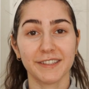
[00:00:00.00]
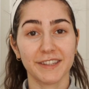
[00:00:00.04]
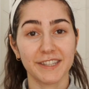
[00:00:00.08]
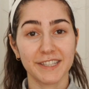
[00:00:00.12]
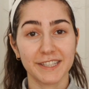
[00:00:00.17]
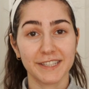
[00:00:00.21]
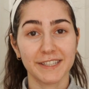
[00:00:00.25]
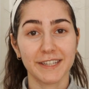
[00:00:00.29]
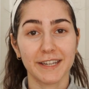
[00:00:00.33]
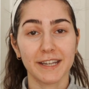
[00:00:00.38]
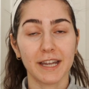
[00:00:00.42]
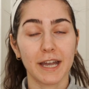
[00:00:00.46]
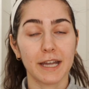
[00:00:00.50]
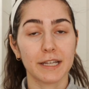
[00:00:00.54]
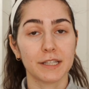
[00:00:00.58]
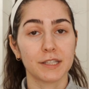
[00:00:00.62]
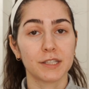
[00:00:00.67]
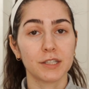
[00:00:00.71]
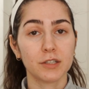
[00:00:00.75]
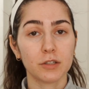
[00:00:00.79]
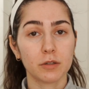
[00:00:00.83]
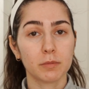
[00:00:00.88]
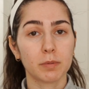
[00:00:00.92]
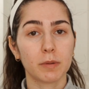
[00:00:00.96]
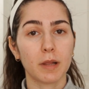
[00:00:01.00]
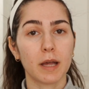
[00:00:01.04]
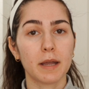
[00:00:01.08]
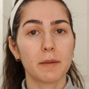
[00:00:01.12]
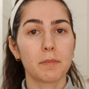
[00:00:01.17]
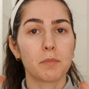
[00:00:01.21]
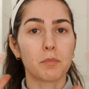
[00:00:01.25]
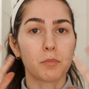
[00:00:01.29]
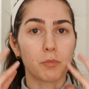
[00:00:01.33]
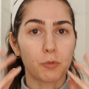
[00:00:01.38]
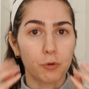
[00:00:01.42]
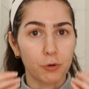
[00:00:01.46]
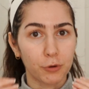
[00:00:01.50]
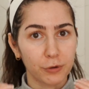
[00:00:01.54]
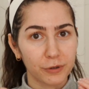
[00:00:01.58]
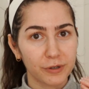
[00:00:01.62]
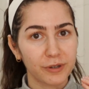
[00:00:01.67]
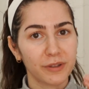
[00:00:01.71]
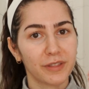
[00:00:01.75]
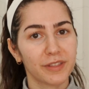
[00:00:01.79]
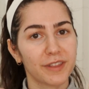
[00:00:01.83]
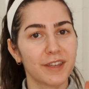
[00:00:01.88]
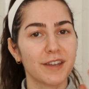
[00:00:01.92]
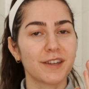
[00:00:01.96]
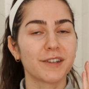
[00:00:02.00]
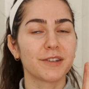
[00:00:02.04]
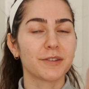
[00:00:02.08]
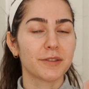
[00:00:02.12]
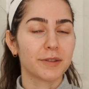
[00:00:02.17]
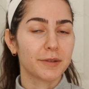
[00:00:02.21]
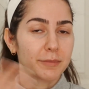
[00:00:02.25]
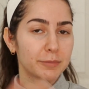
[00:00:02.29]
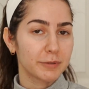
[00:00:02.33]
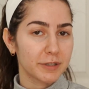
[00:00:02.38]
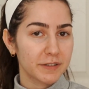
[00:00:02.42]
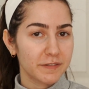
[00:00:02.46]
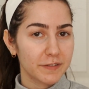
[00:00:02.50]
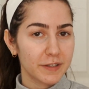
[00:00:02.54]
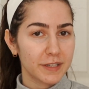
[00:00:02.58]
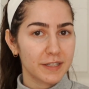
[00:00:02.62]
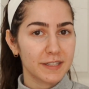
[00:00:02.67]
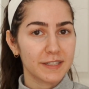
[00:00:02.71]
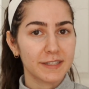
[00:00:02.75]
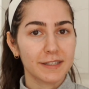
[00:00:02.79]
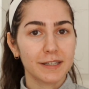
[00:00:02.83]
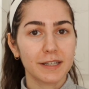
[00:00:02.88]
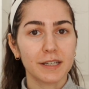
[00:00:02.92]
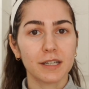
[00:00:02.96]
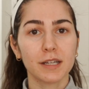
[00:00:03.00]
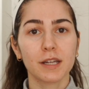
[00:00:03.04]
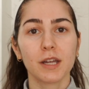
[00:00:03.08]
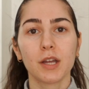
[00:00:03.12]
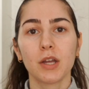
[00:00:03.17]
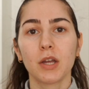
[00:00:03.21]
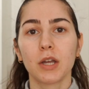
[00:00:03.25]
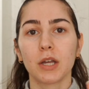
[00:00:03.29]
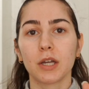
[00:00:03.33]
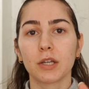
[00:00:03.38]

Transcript: this night I did apply more than the previous night,